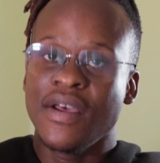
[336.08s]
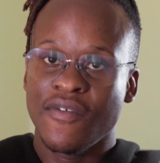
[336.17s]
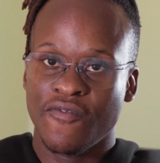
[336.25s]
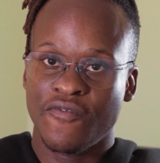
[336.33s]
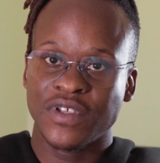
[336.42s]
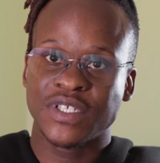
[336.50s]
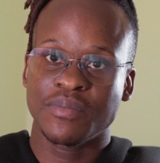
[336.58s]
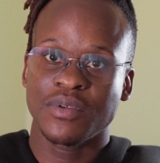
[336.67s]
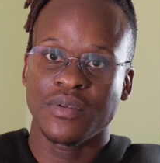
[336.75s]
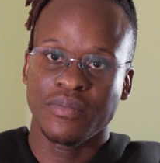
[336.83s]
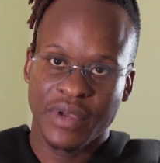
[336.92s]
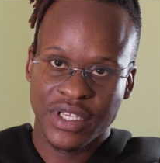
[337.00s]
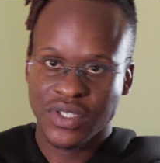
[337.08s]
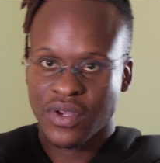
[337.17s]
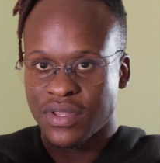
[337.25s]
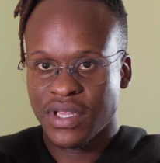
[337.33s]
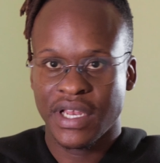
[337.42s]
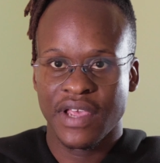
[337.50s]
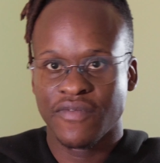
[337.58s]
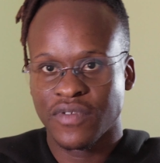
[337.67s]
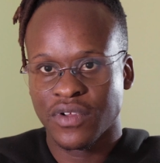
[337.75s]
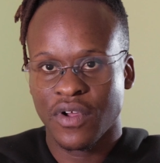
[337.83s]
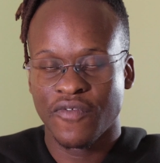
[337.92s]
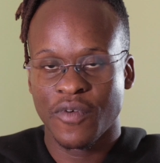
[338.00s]
visible based on the
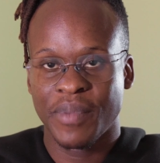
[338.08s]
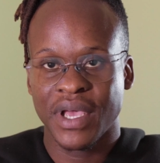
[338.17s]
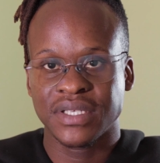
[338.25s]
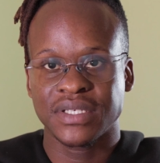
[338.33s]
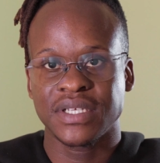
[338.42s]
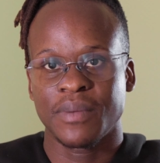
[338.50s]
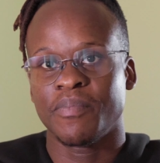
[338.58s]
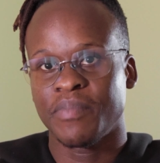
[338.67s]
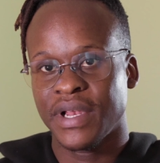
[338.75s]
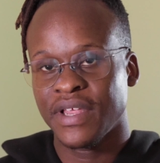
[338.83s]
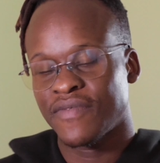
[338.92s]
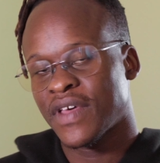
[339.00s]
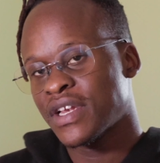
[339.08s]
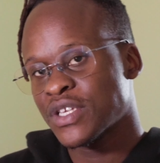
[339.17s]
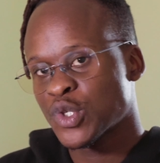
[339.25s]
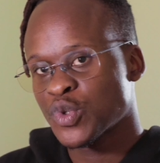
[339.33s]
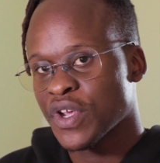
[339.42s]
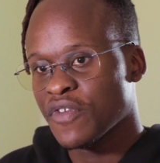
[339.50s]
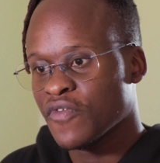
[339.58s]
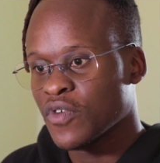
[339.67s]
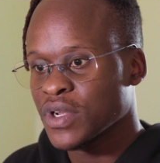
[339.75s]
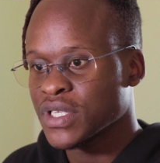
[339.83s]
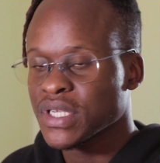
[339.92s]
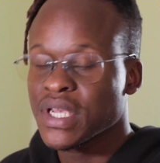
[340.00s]
level of opacity. I believe that is
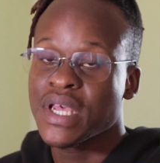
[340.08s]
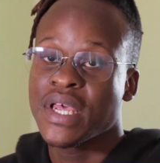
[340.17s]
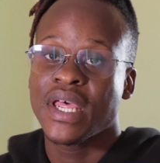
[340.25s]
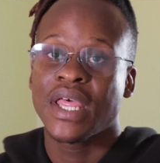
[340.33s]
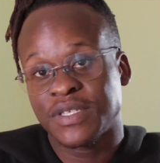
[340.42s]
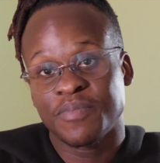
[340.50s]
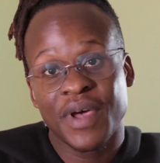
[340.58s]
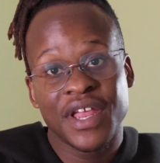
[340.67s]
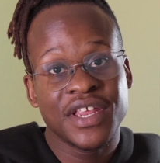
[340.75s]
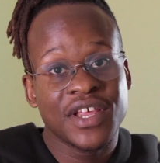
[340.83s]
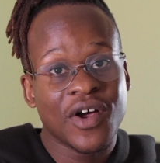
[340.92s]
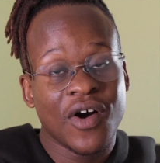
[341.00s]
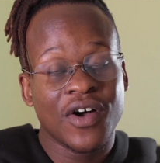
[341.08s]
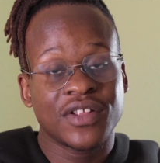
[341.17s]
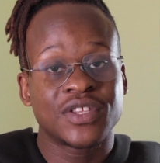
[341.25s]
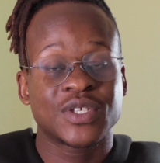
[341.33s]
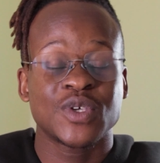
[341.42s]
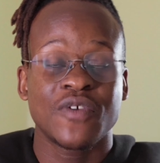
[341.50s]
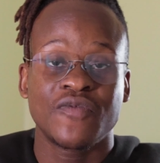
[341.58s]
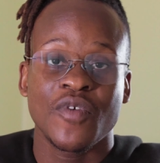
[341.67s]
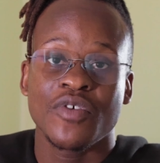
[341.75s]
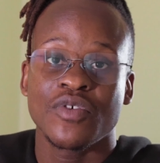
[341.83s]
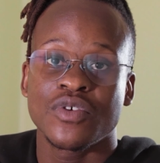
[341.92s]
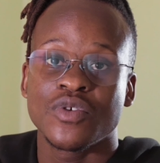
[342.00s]
straightforward. Depending on the software
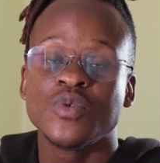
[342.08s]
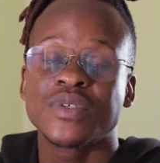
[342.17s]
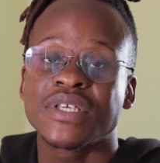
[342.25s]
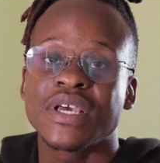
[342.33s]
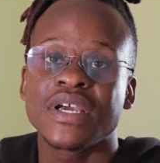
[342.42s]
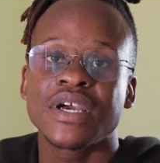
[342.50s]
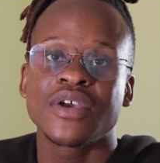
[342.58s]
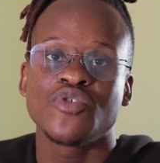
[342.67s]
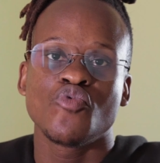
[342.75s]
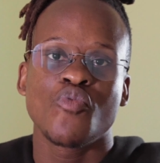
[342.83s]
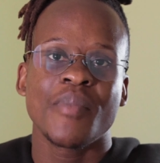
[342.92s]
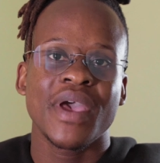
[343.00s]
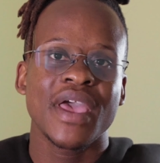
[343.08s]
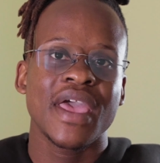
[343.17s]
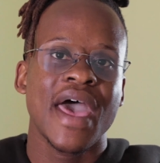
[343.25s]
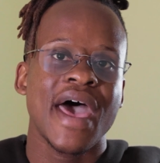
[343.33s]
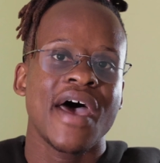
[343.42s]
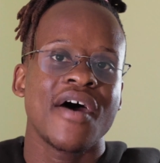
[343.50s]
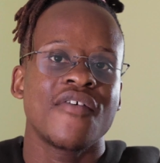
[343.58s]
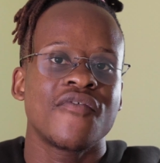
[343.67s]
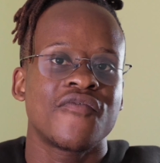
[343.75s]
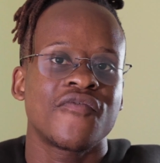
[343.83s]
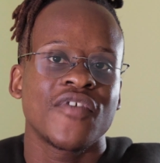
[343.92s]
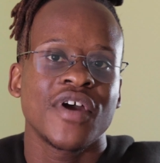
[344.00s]
you're using, you may have
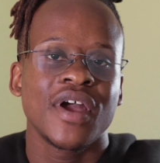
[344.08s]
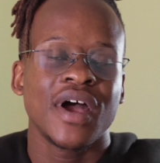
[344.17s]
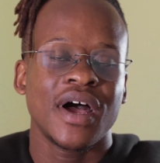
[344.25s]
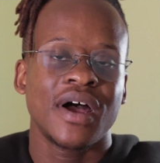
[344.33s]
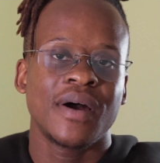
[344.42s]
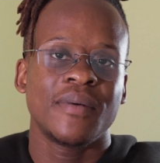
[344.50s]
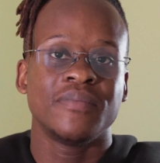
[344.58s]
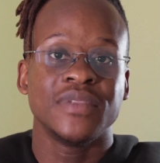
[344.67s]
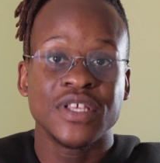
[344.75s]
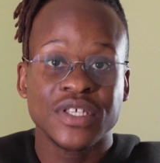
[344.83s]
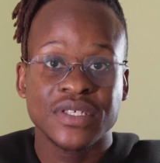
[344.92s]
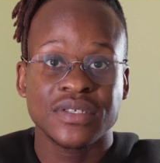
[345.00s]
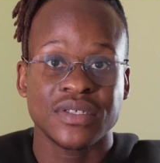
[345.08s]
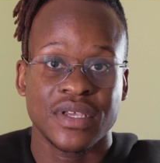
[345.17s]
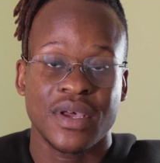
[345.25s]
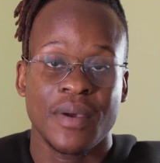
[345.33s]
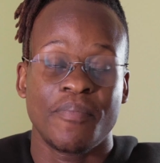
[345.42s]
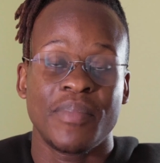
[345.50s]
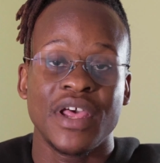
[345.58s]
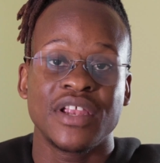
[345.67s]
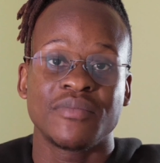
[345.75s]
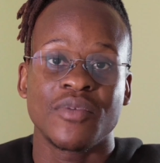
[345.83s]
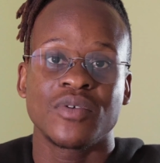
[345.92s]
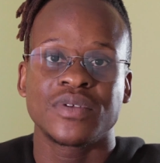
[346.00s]
this blend
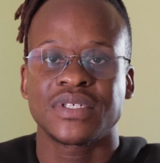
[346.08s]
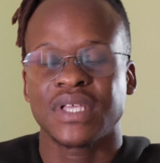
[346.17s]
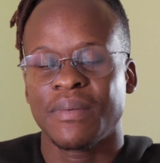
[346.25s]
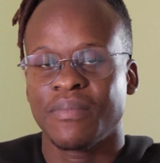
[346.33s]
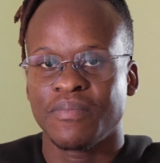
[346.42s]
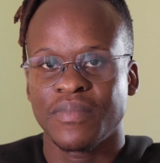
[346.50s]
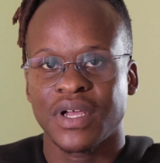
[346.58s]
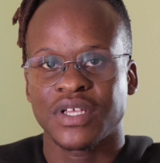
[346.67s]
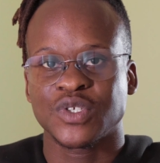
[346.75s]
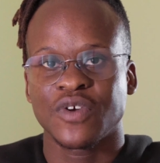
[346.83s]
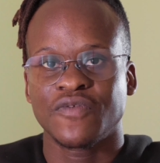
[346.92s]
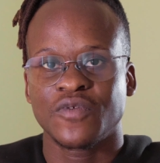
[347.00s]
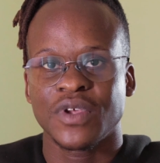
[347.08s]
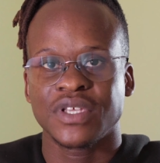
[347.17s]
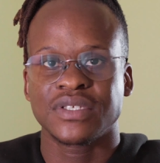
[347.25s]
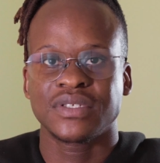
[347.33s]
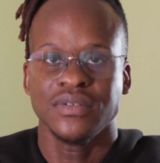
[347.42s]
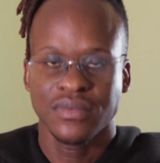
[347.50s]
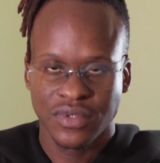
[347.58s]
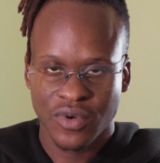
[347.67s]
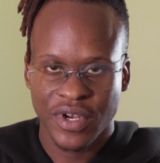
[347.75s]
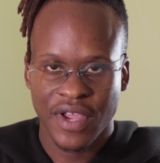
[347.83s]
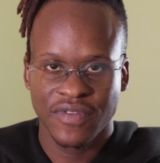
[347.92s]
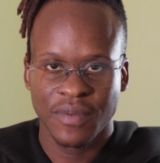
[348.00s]
mode. Some softwares
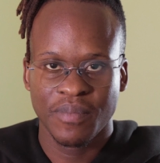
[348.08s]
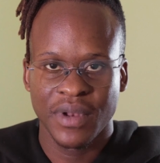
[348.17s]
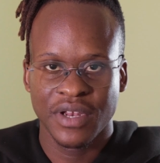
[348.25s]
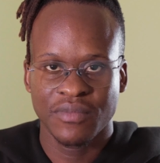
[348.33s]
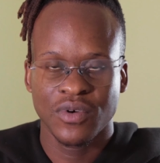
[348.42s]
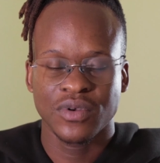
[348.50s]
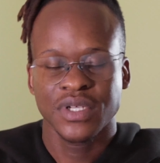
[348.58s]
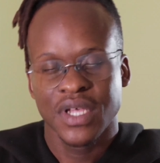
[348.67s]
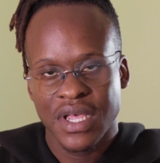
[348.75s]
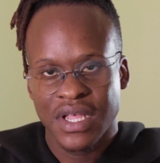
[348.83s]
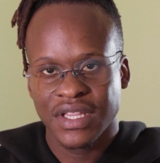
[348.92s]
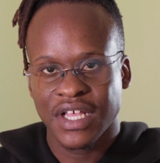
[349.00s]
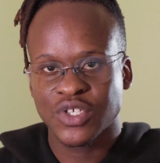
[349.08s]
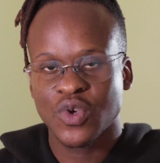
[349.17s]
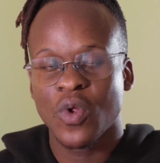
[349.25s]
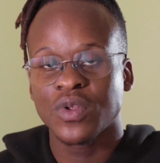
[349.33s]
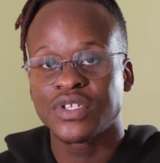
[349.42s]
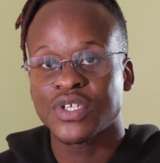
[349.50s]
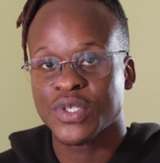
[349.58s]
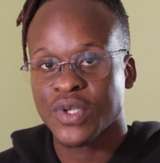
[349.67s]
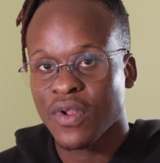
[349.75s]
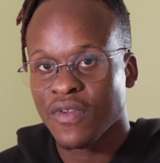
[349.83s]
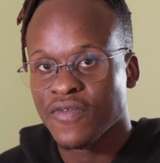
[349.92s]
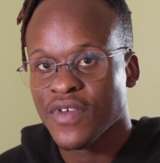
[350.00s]
don't have the blend mode. That's called
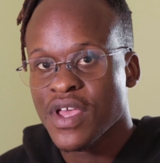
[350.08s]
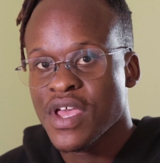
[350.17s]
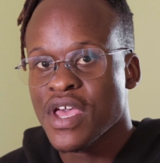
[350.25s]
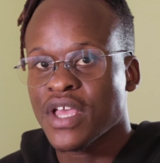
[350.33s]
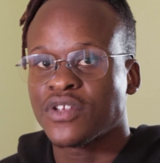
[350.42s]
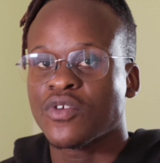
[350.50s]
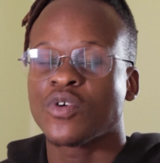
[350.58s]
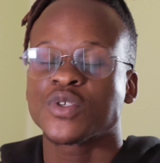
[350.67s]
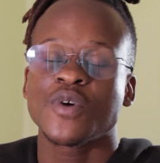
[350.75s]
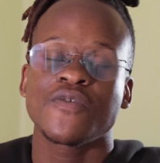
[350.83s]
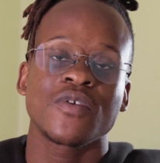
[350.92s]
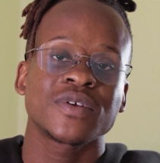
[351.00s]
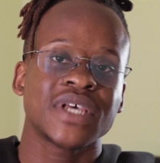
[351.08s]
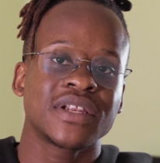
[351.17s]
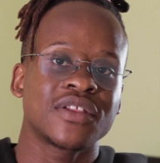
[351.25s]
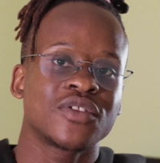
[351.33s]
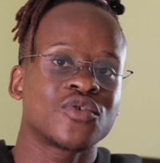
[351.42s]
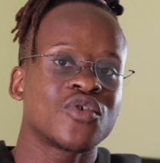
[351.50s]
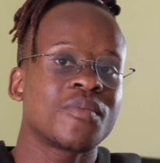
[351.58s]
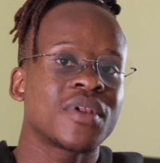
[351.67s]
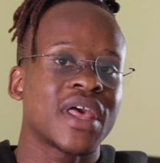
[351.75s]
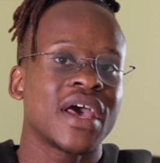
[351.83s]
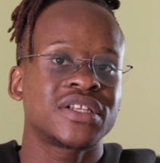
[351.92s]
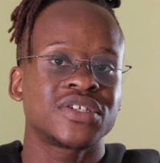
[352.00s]
Dissolve. It also falls under the normal
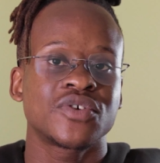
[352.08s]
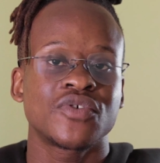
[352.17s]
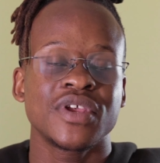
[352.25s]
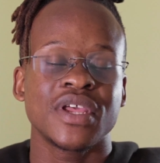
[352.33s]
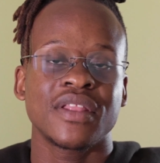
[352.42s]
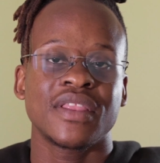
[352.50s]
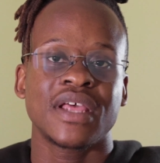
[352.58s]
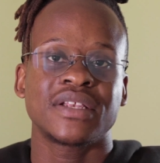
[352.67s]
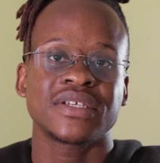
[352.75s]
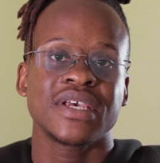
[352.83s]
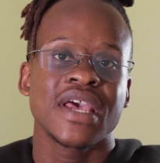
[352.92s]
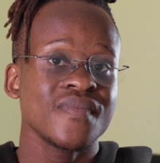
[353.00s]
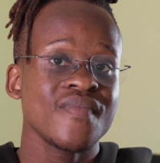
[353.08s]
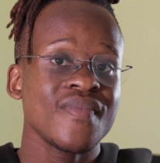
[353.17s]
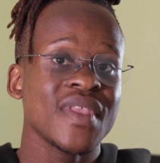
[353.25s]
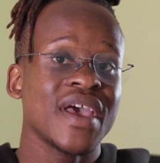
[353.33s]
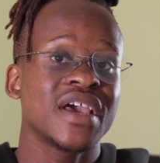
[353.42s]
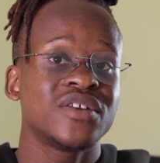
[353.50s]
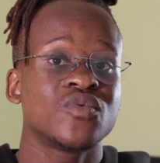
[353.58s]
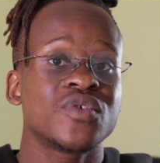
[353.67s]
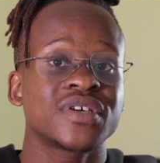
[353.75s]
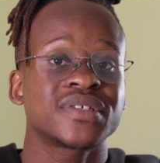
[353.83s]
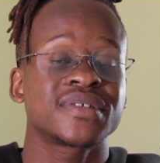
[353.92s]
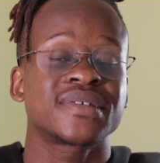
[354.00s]
category in that it
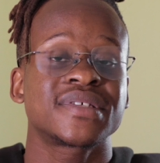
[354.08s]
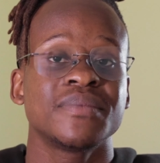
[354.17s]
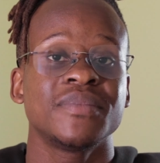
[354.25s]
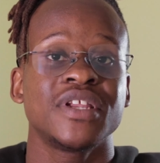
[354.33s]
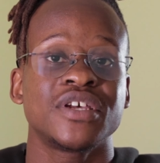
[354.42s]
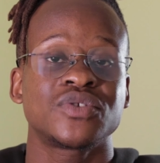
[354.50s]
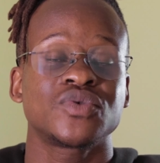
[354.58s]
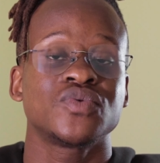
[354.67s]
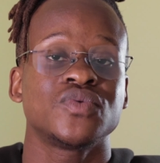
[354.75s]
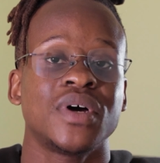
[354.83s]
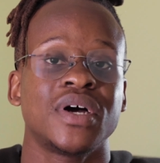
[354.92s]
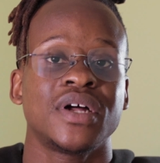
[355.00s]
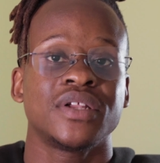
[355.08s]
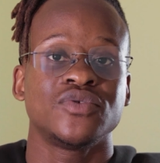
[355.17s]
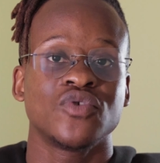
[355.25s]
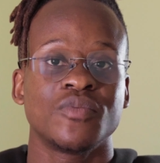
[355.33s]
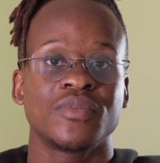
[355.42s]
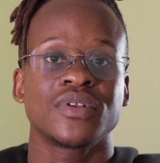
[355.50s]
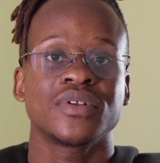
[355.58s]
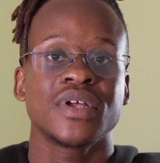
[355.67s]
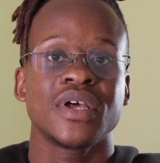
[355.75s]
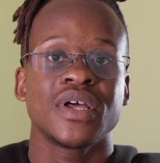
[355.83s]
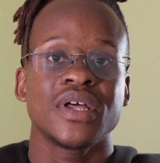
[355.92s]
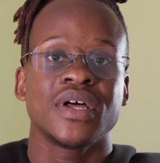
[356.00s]
works similar to the normal
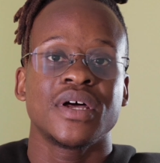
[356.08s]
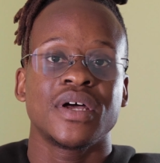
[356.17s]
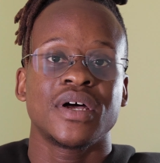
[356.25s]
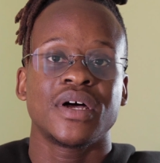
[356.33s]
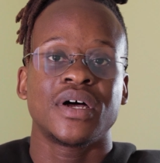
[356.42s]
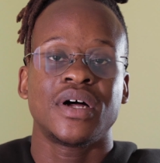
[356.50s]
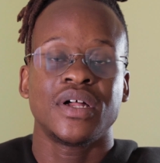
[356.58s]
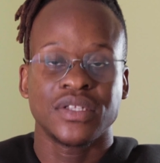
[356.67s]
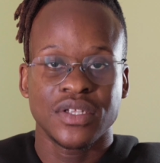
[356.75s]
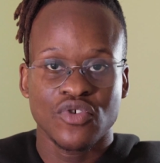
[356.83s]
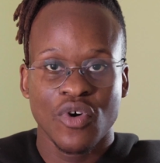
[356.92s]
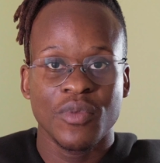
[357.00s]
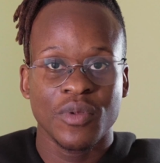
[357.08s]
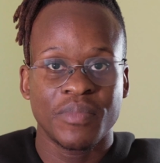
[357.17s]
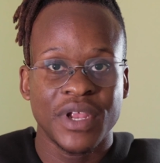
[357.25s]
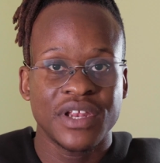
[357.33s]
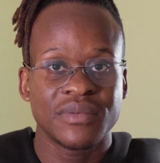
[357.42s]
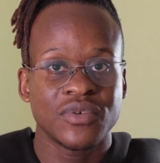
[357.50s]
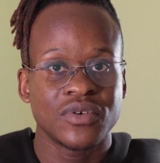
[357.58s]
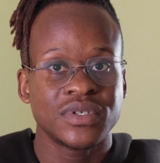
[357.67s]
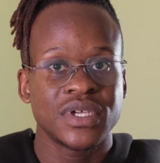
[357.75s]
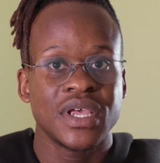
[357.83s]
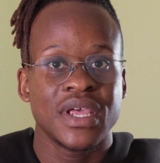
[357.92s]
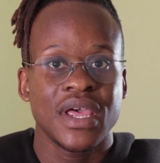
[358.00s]
blend mode,
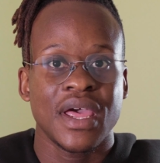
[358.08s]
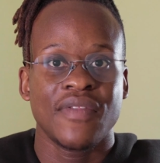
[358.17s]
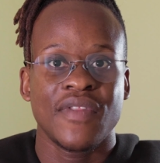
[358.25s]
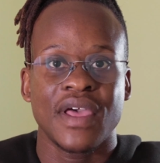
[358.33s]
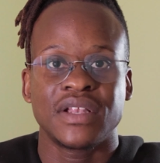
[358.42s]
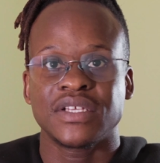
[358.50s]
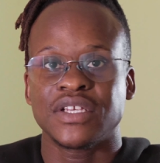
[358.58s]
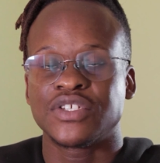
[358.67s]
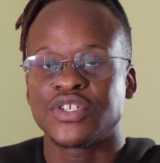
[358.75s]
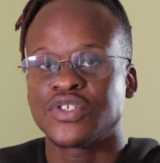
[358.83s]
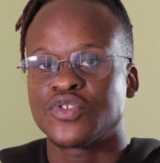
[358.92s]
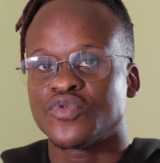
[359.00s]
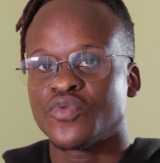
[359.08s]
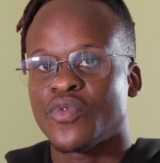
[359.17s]
and that it just